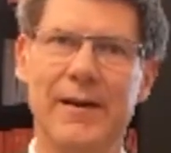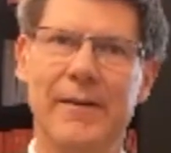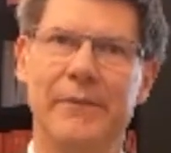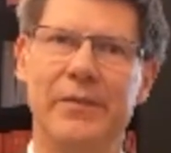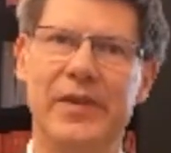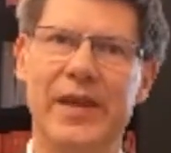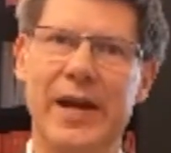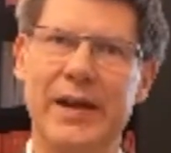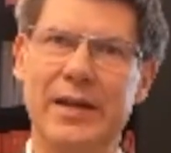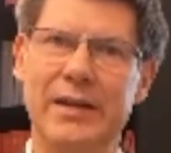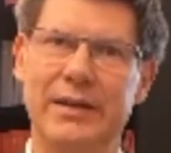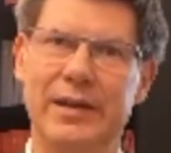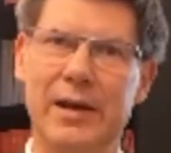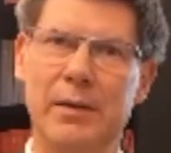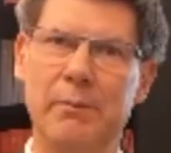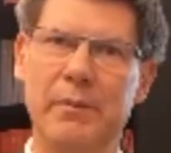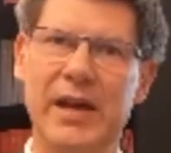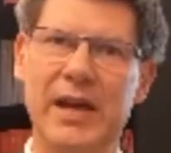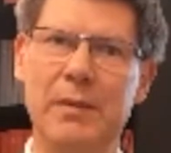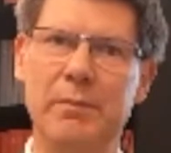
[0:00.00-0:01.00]
then there
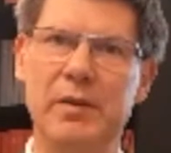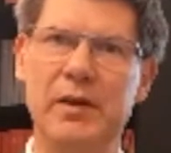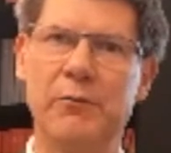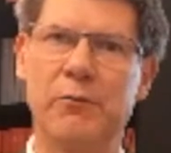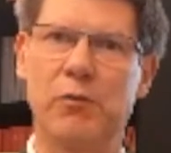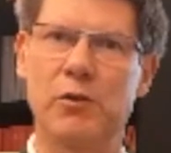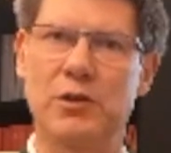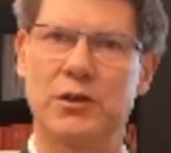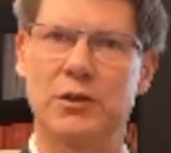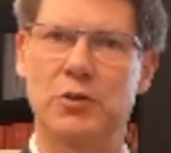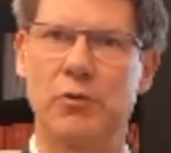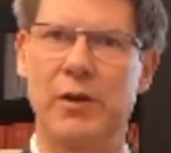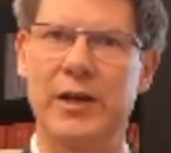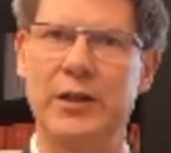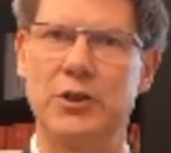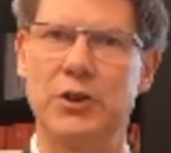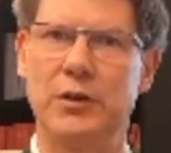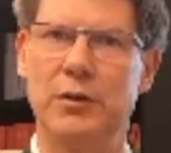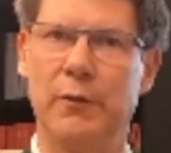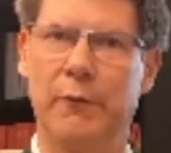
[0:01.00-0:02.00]
may be
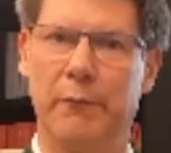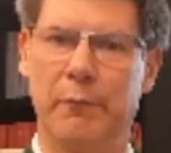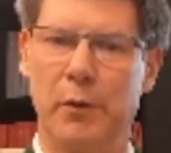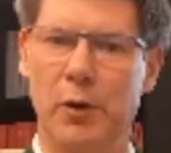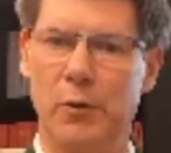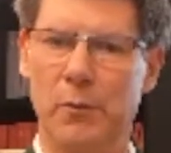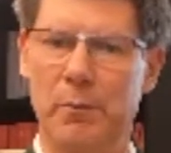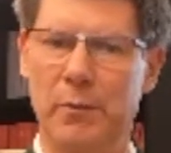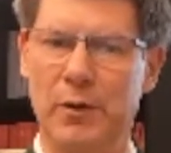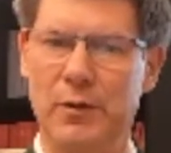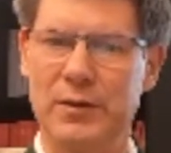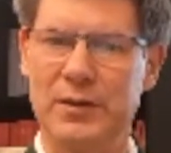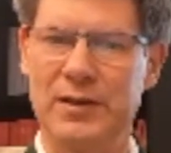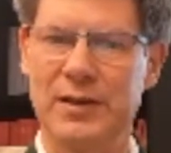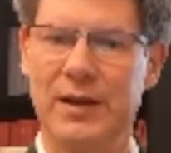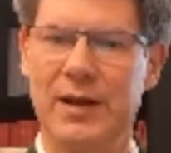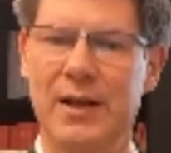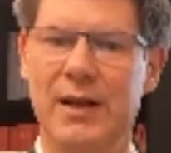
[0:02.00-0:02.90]
frustration of purpose.